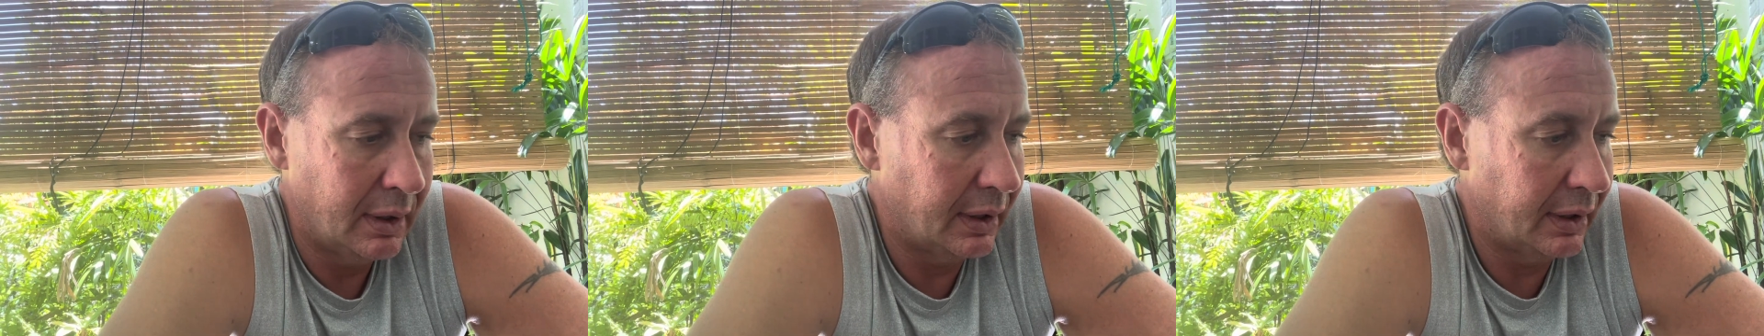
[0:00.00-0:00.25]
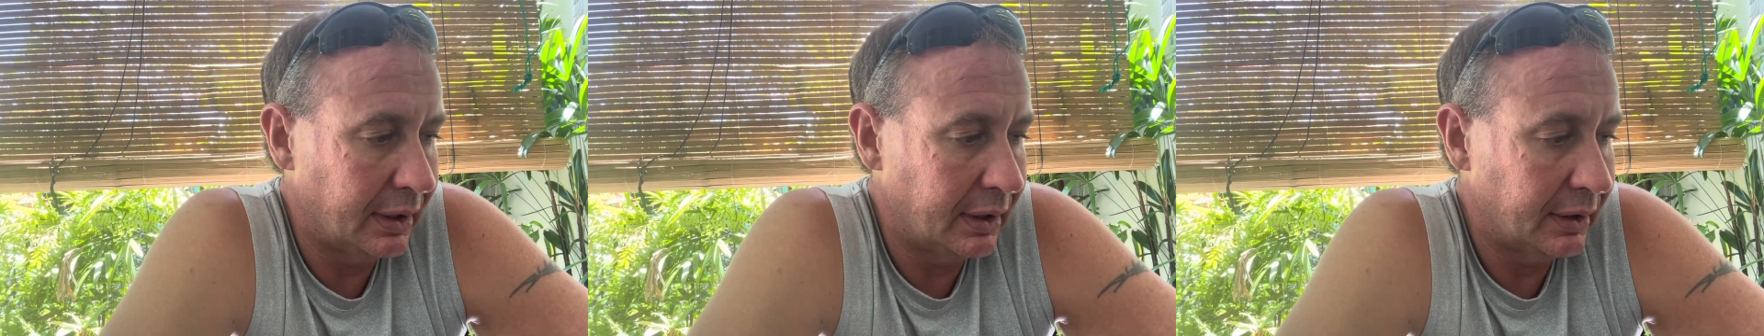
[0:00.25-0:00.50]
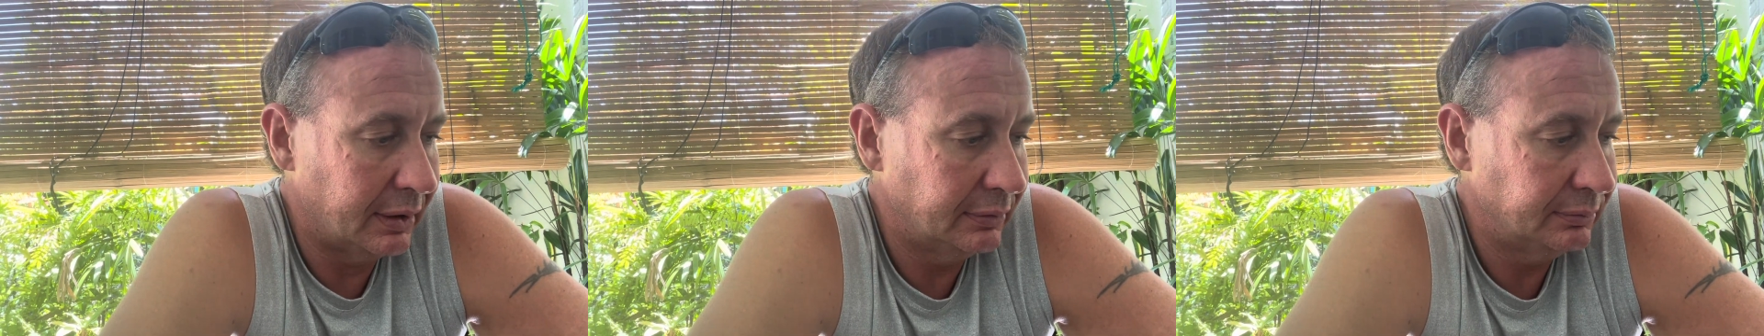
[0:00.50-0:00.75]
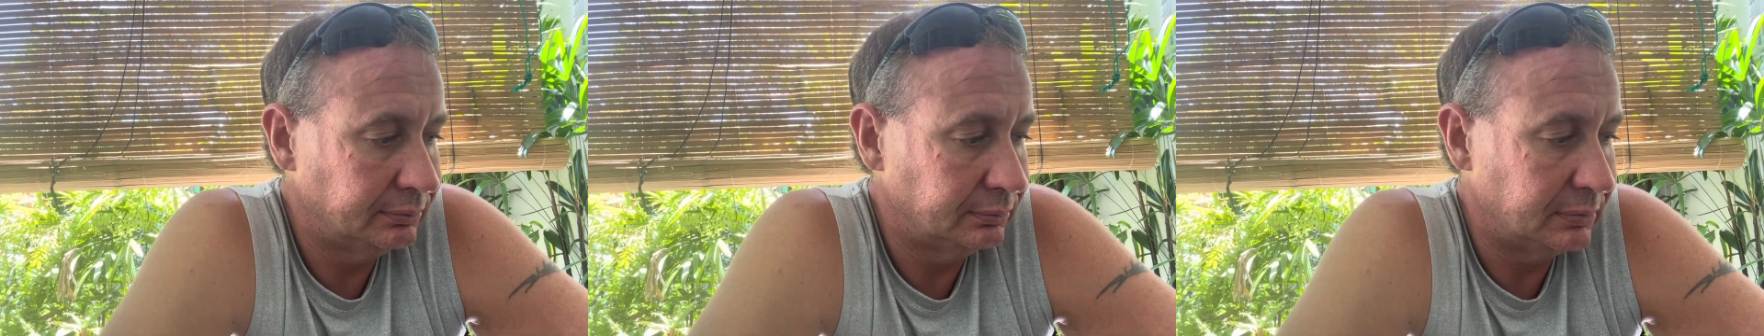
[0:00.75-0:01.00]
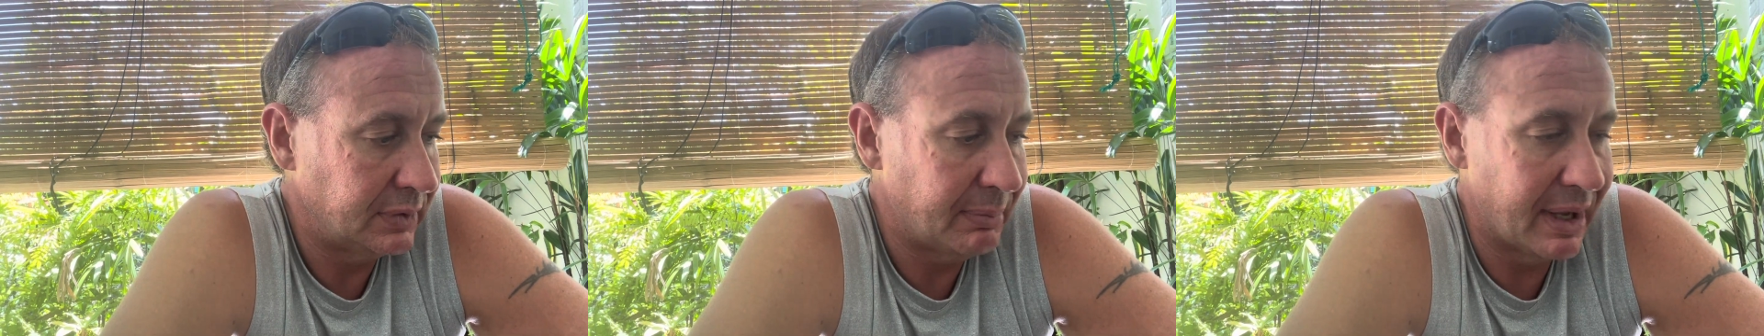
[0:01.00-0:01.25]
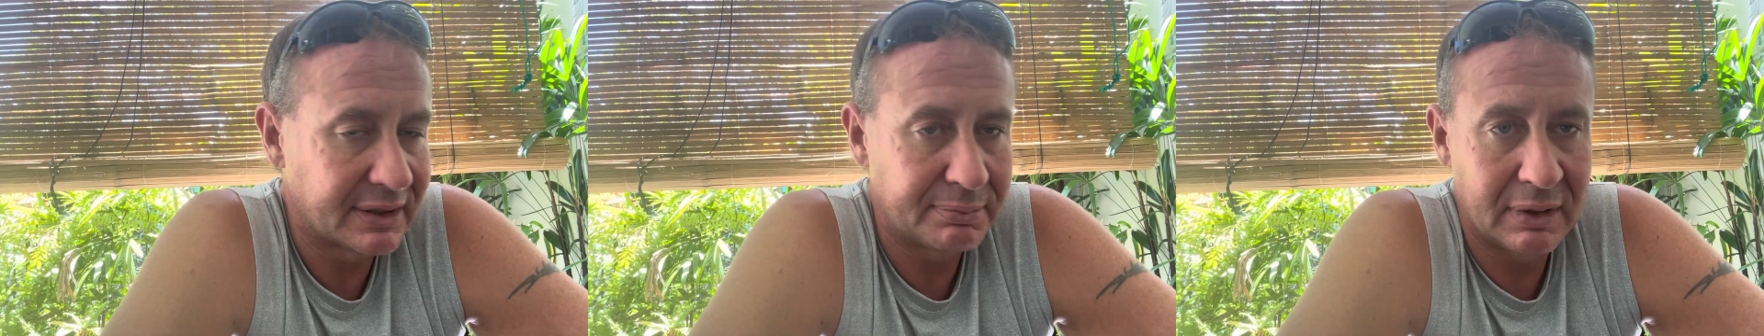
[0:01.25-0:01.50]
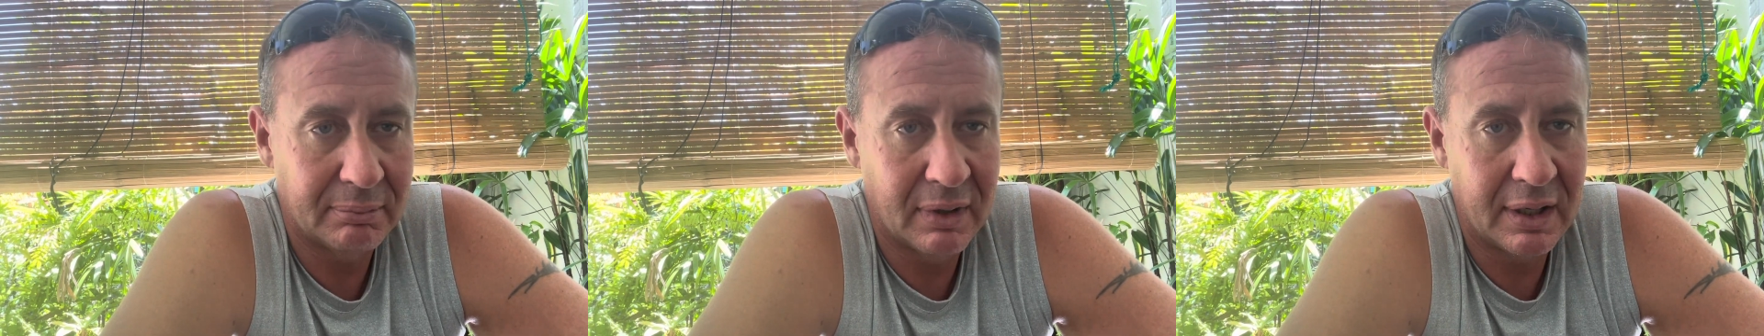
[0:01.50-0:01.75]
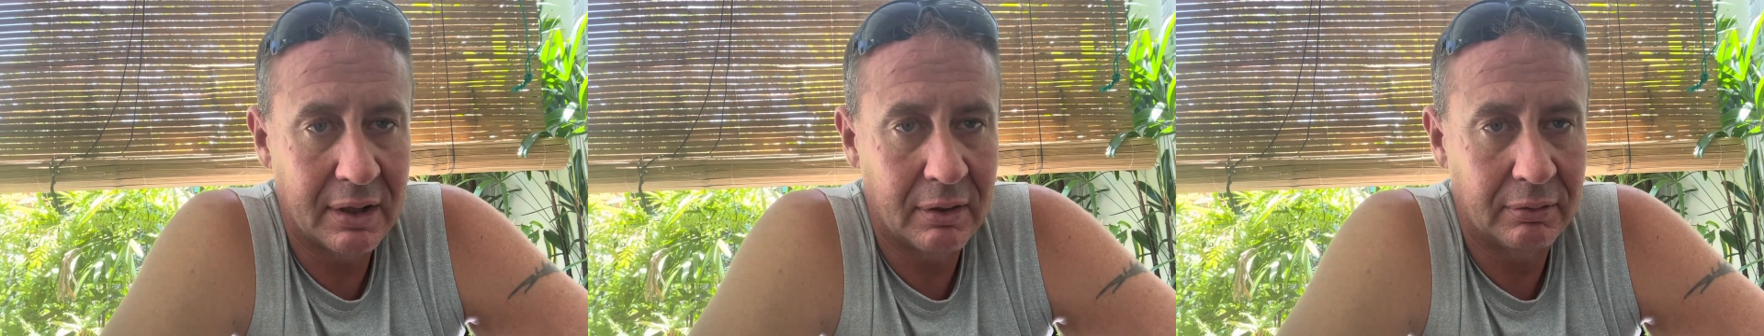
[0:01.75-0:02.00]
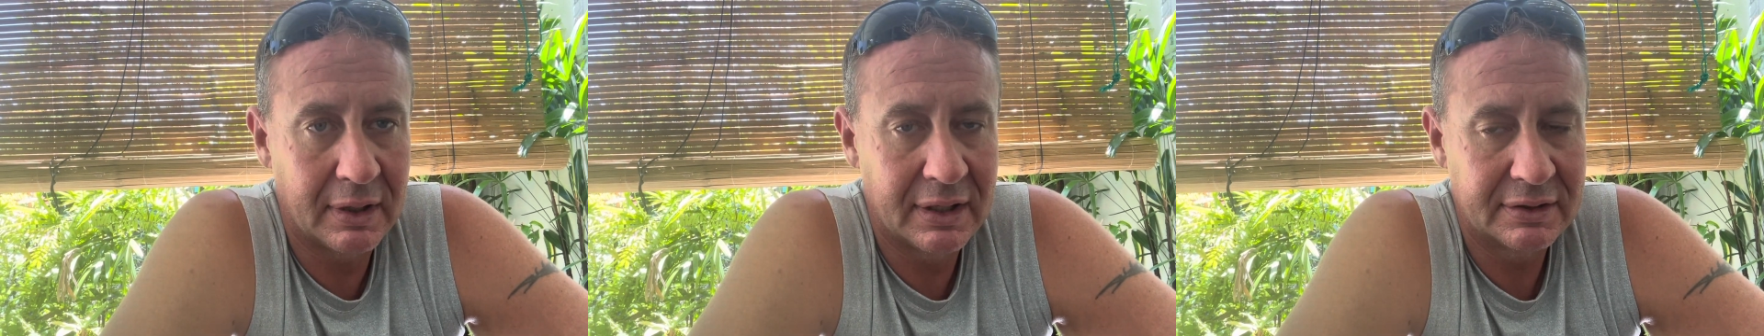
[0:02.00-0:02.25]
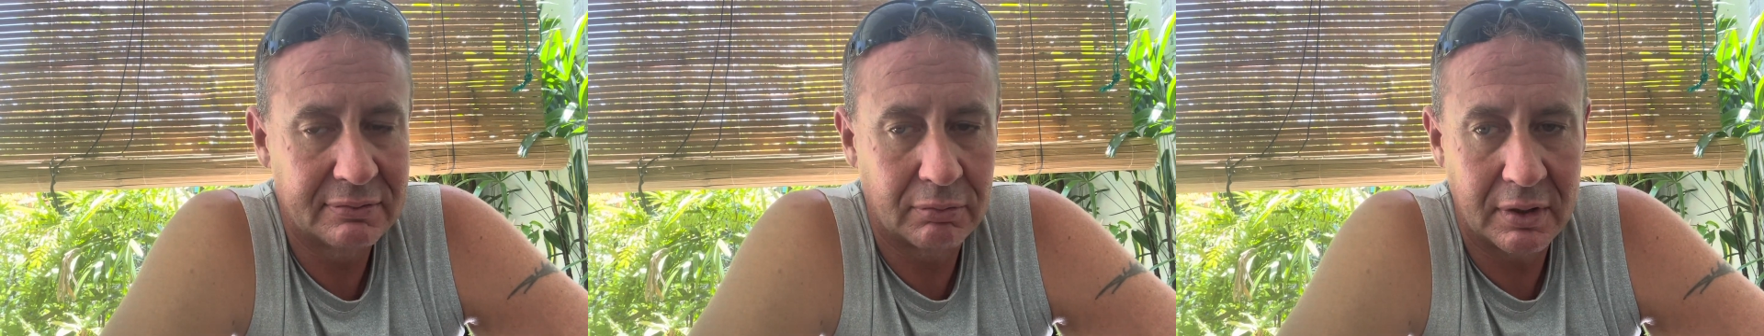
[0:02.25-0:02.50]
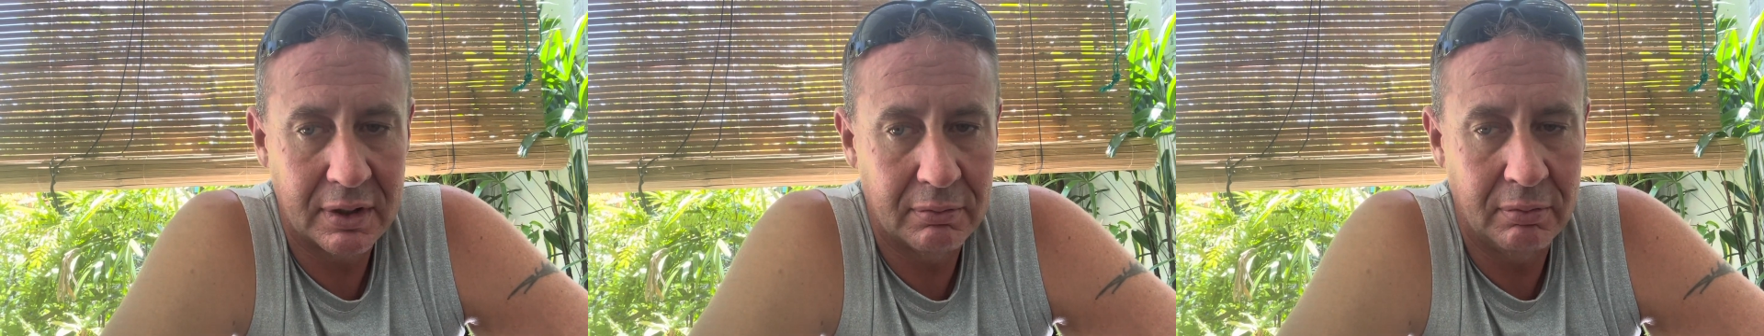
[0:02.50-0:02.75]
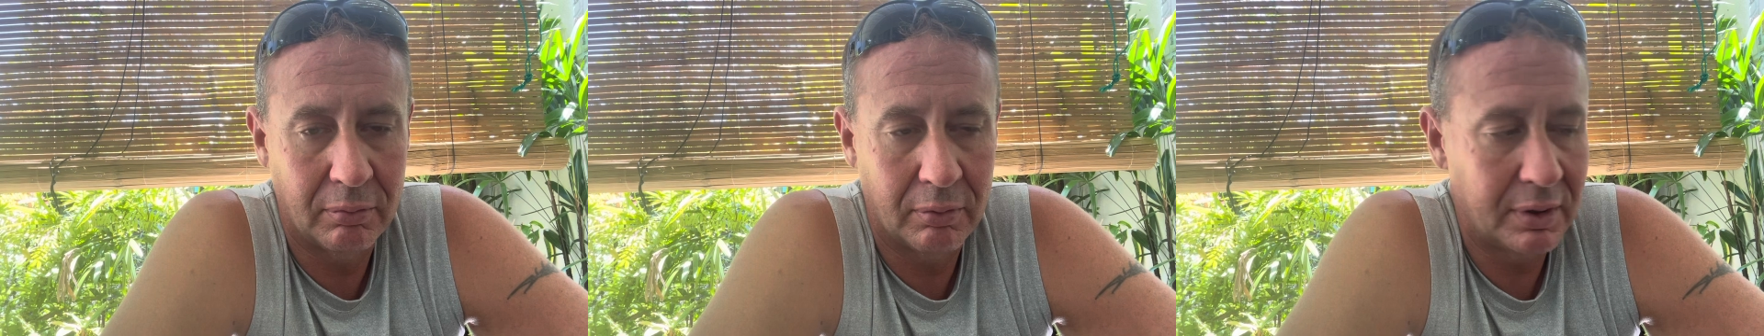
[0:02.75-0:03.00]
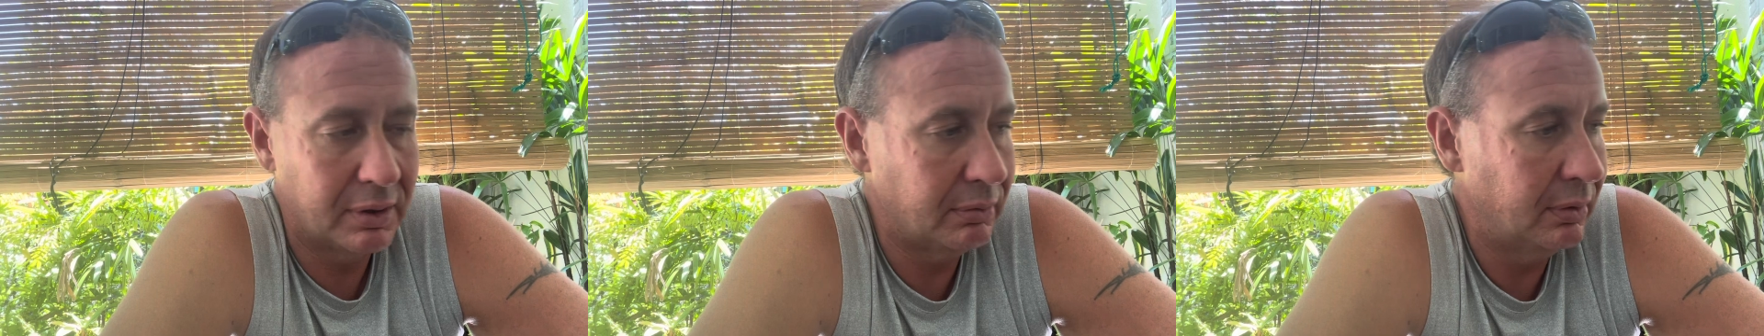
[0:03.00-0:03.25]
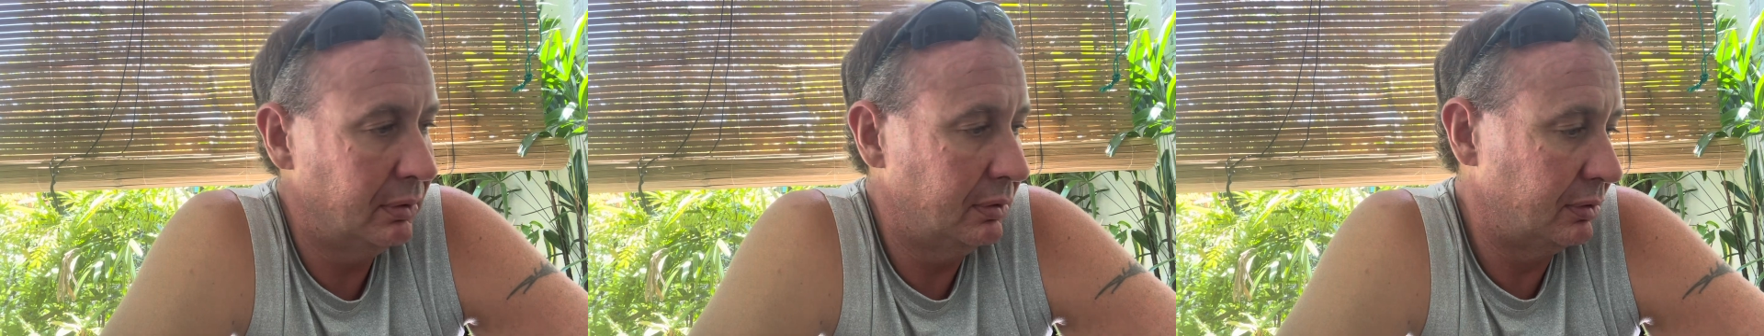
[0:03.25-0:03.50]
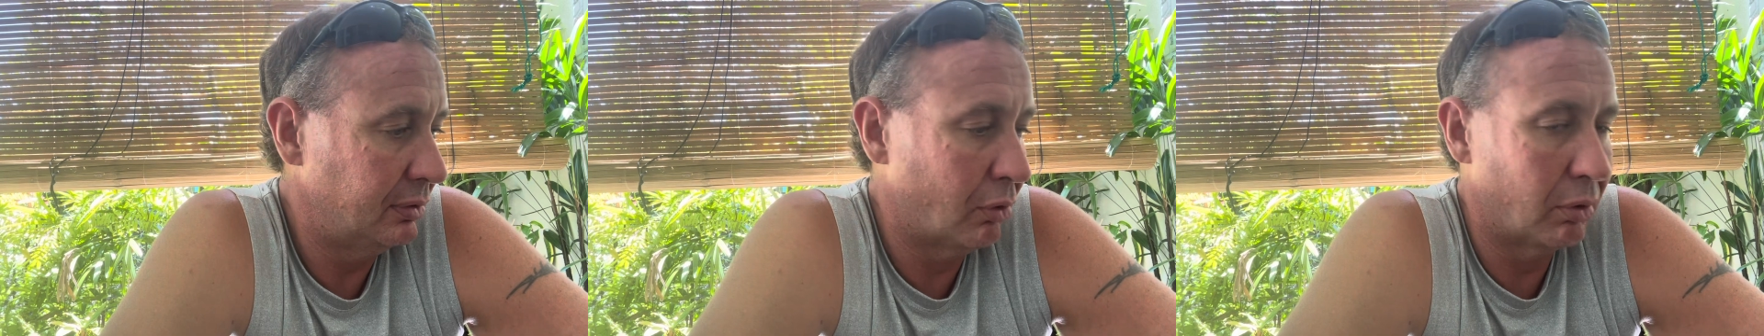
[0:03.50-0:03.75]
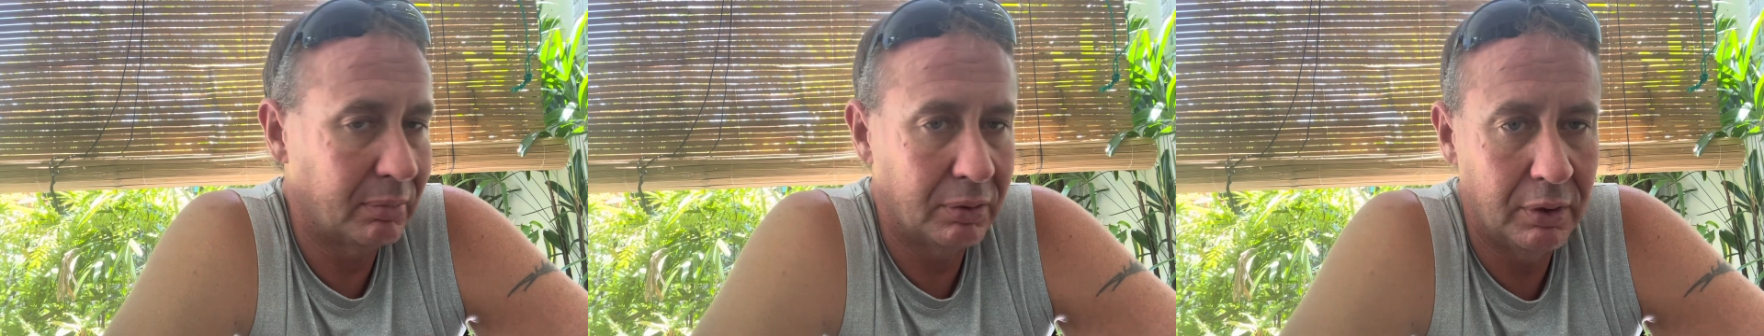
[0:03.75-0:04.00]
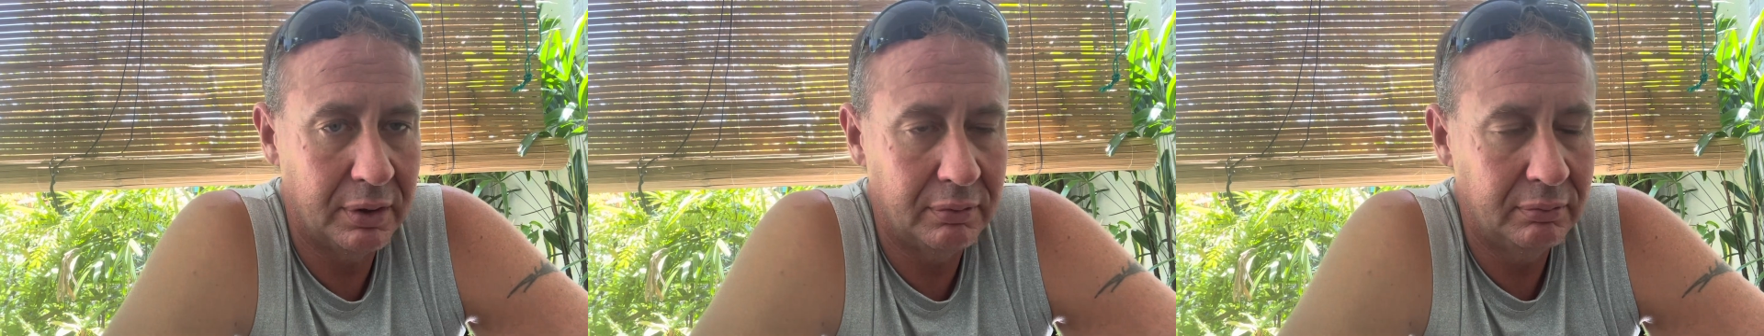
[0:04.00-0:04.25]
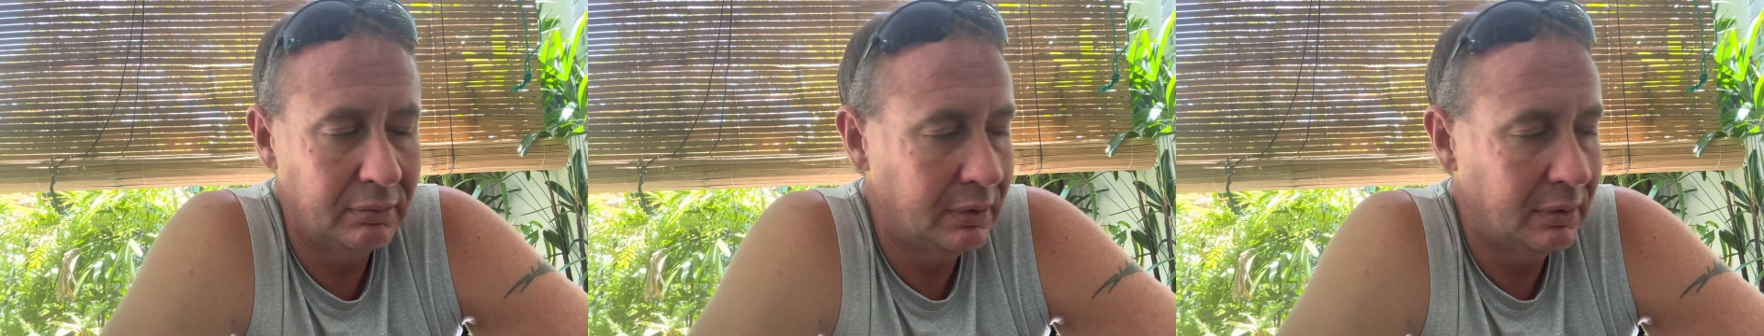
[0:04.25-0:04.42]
you might spend money on this where you normally wouldn't,